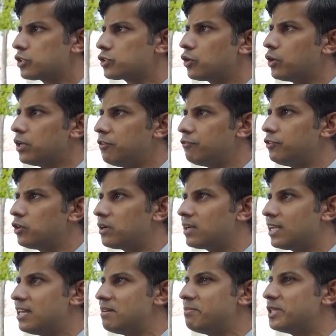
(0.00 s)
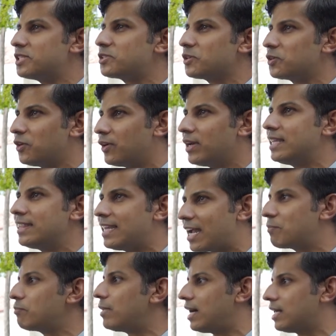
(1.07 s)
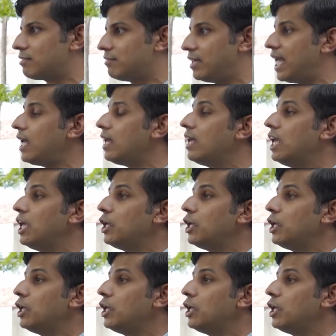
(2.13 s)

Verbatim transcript: So if your dream is to go in that pathway,